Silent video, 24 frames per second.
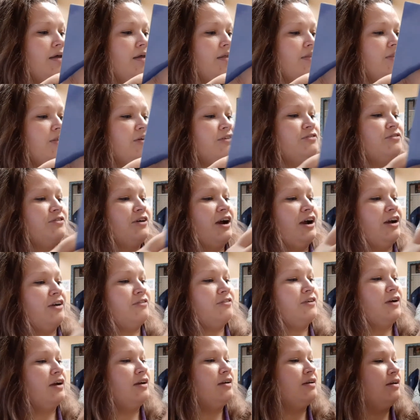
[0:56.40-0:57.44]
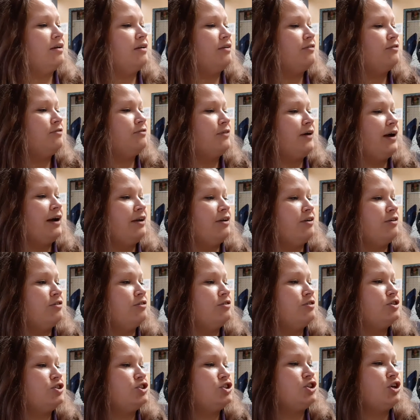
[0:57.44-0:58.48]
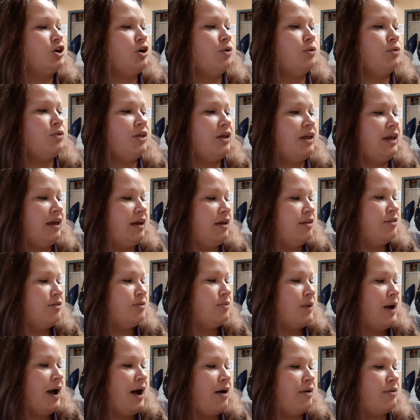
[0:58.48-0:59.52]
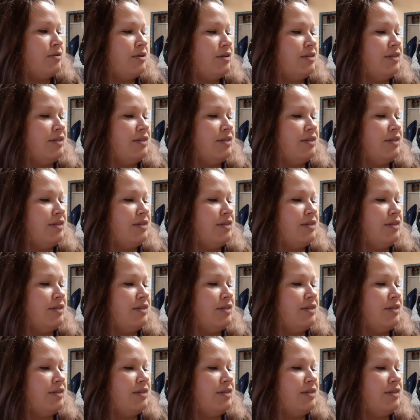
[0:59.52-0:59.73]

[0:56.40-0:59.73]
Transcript: The firefighters show the kids around.